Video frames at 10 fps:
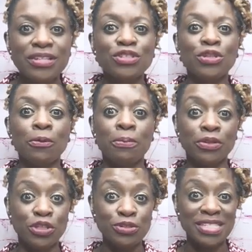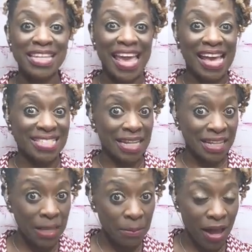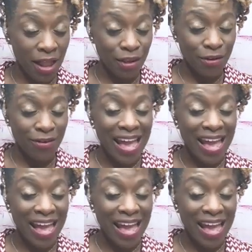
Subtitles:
to use it as a lip color